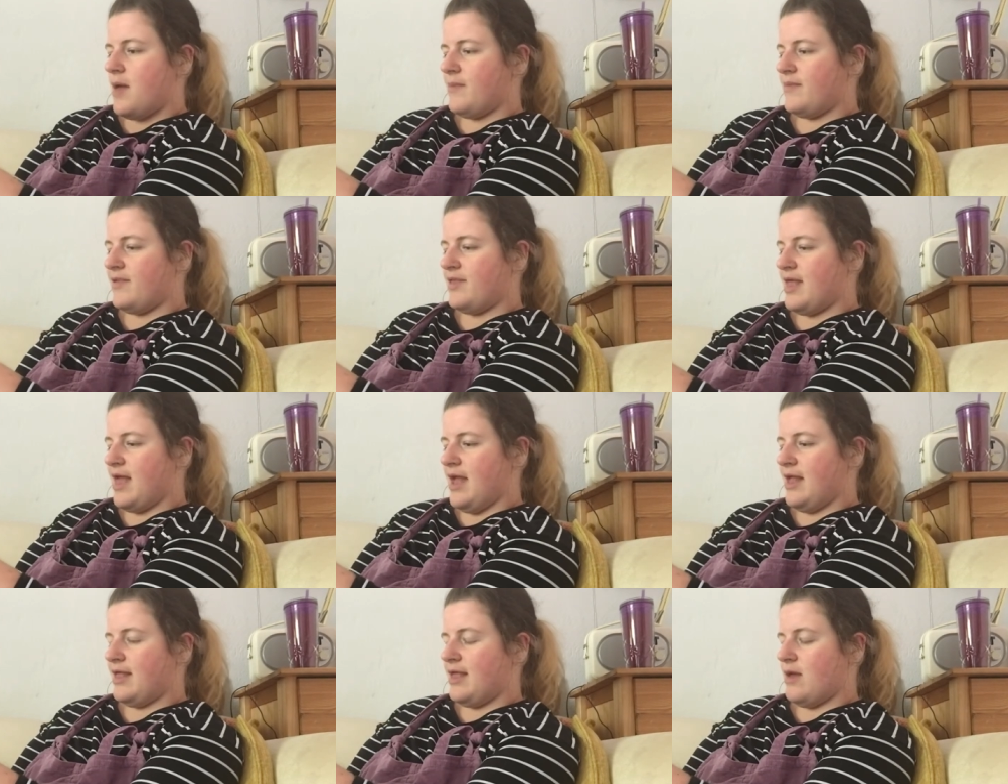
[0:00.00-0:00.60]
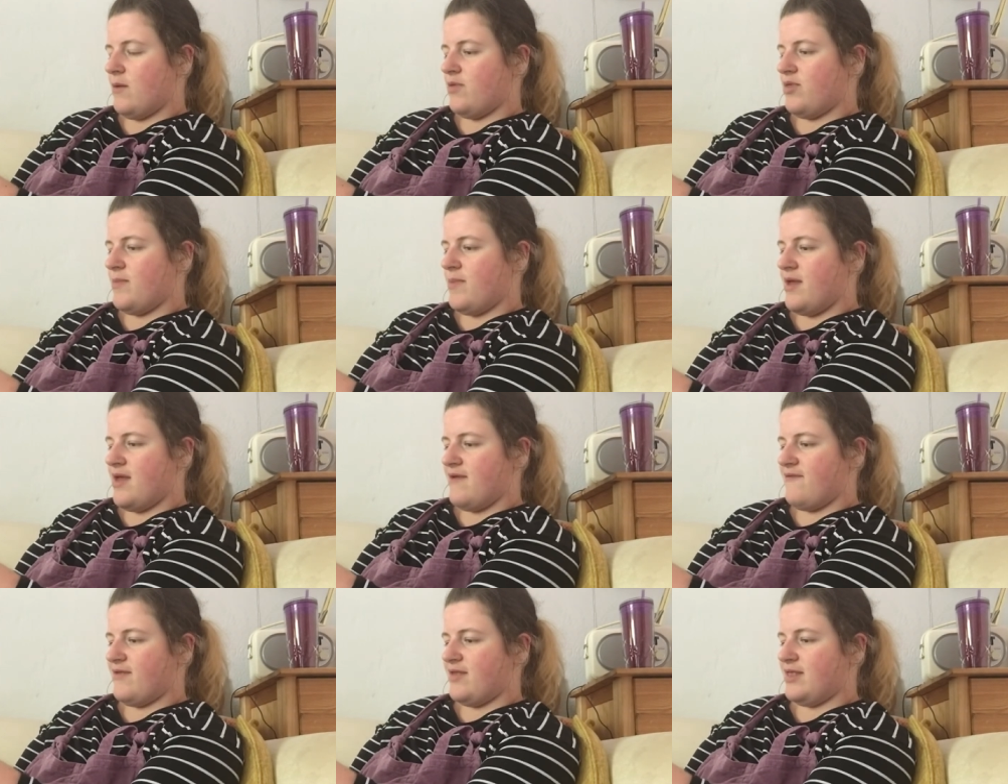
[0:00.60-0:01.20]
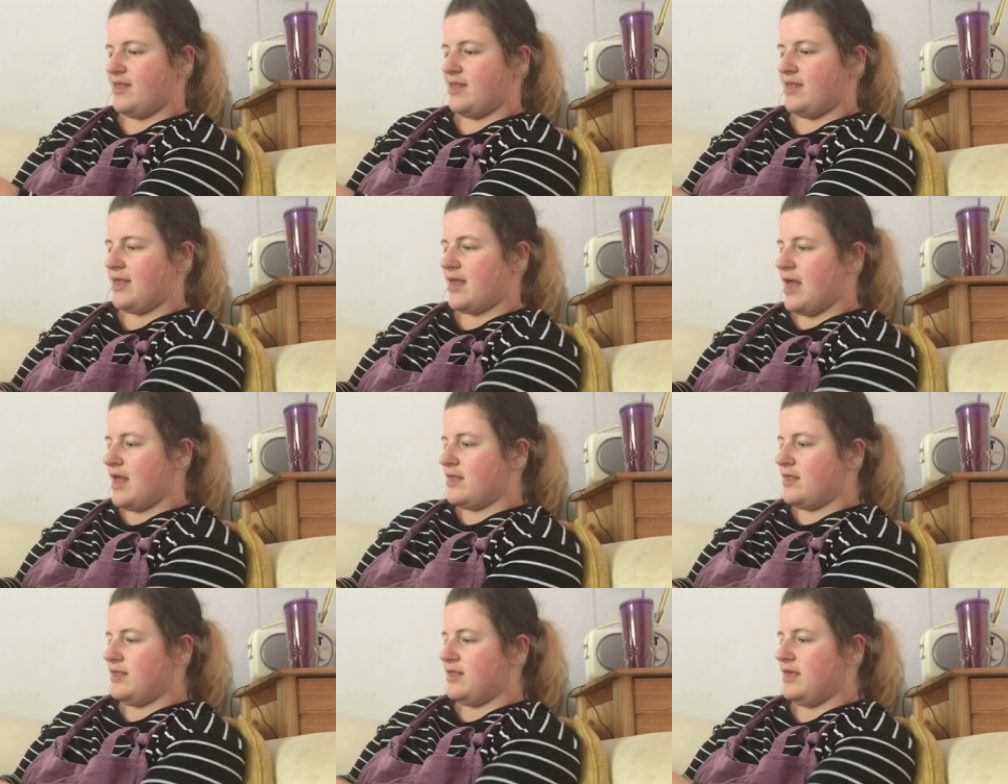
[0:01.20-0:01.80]
I'm saying that with a bit of a
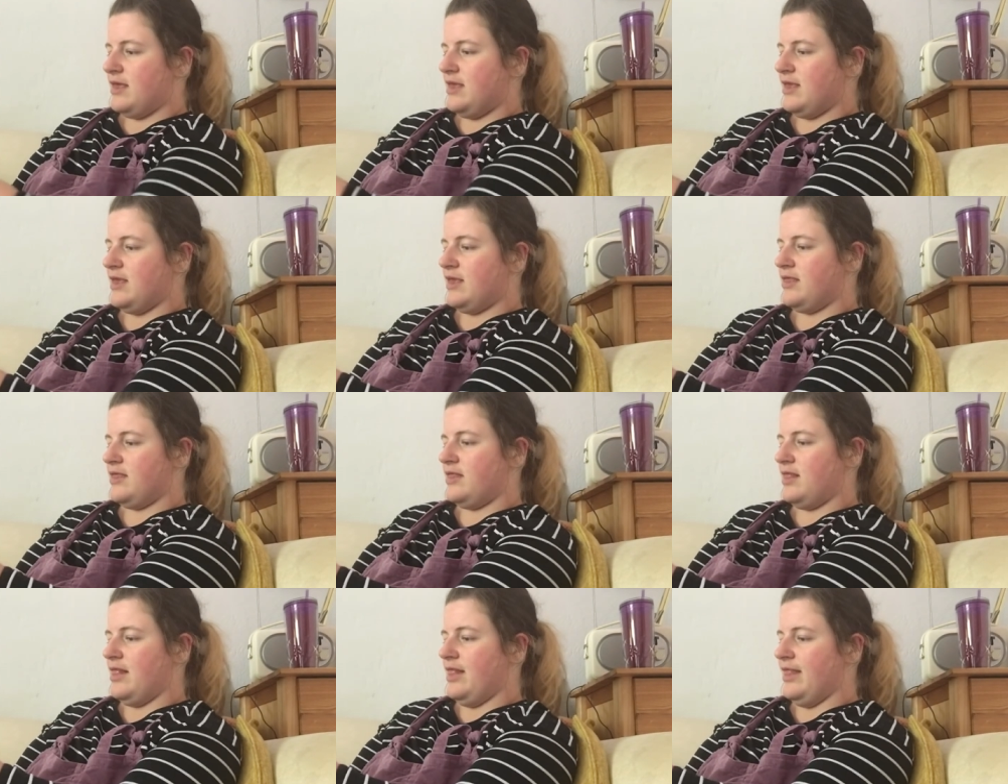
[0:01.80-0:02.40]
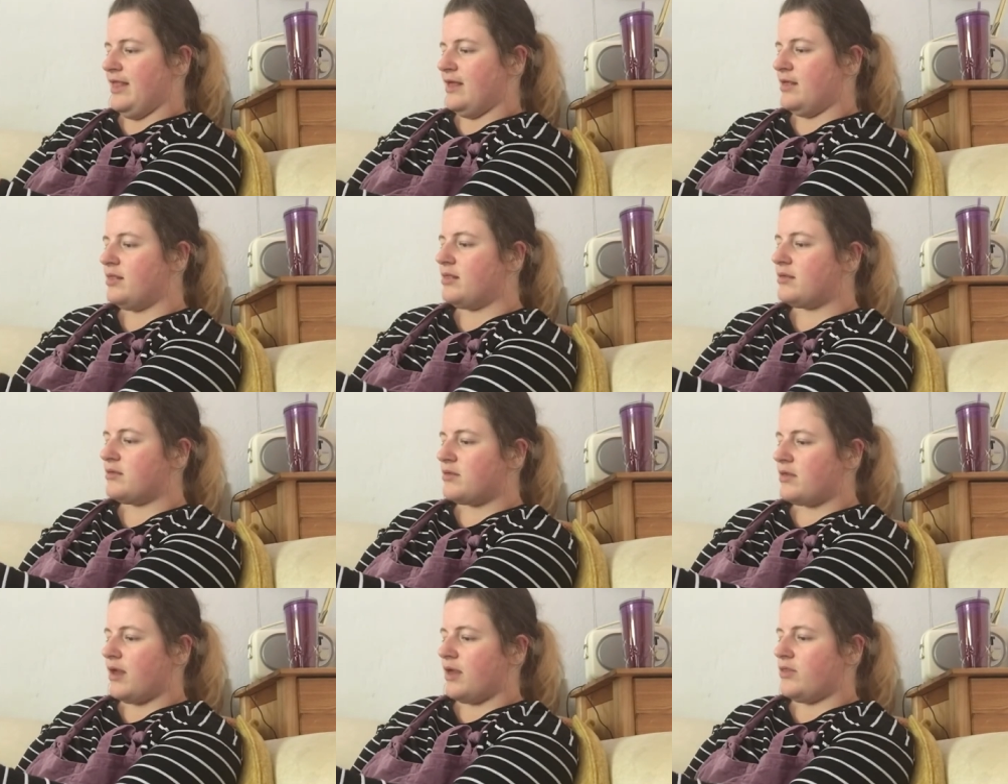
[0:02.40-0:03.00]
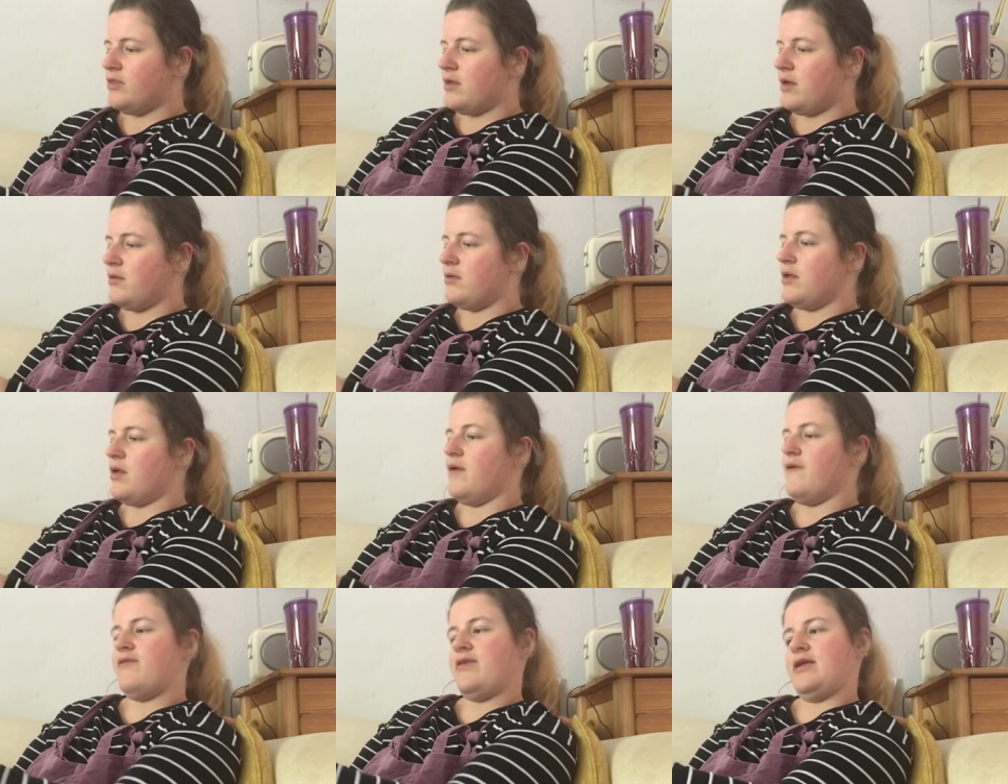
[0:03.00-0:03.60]
Scandi lilt. I don't
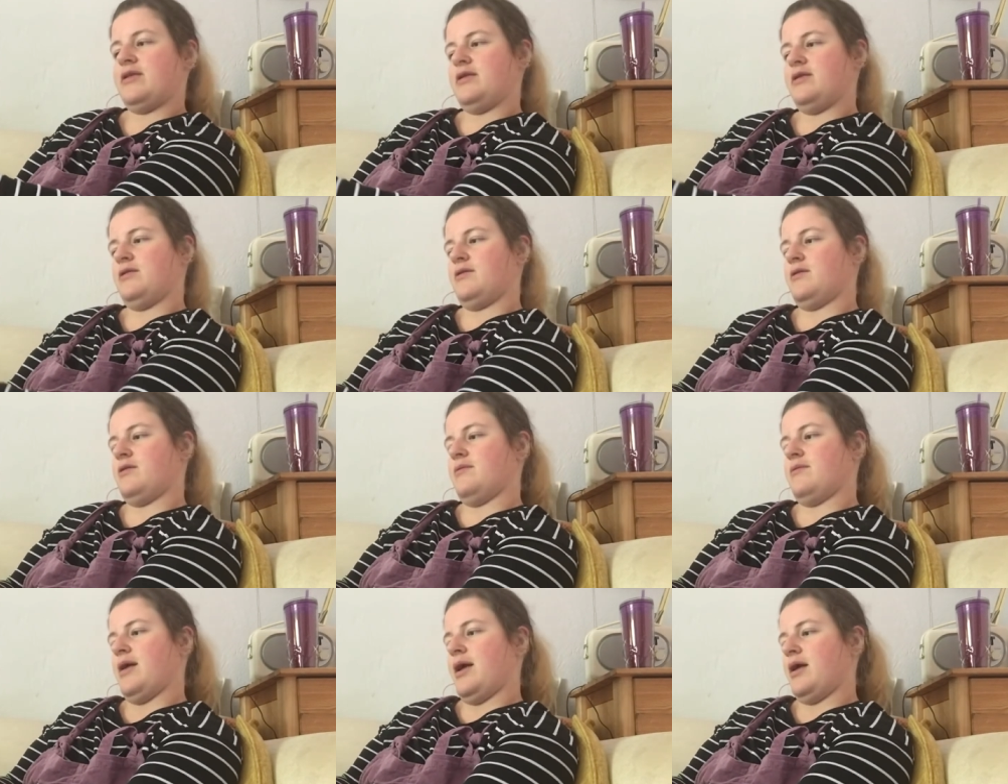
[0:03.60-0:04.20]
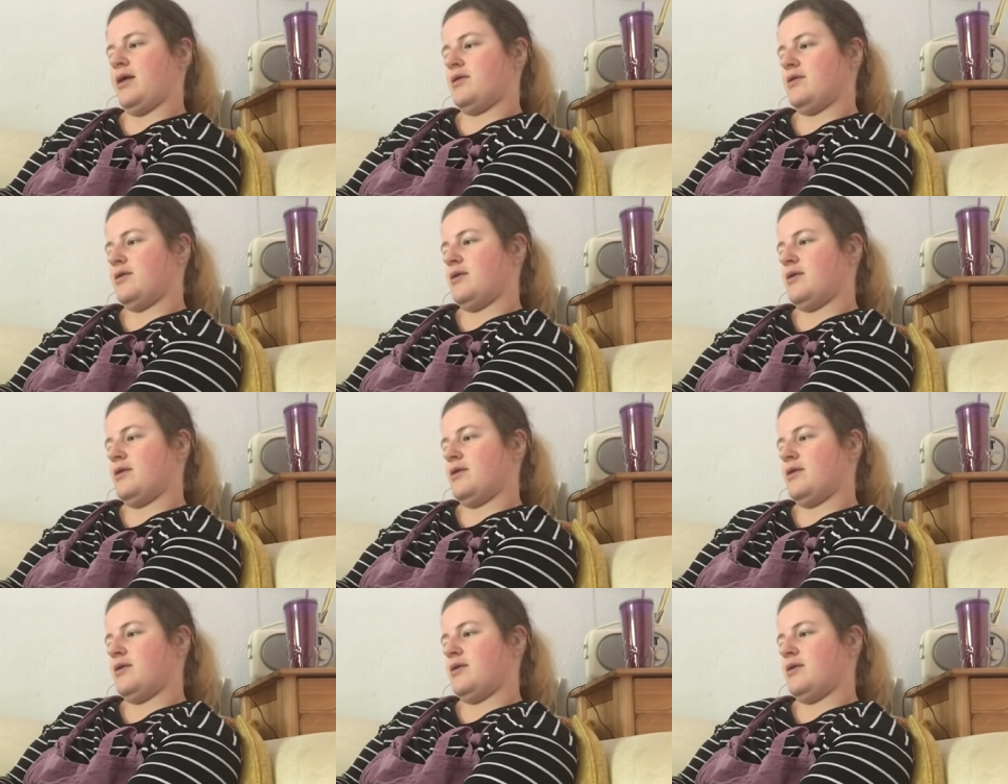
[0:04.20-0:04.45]
know if that is correct.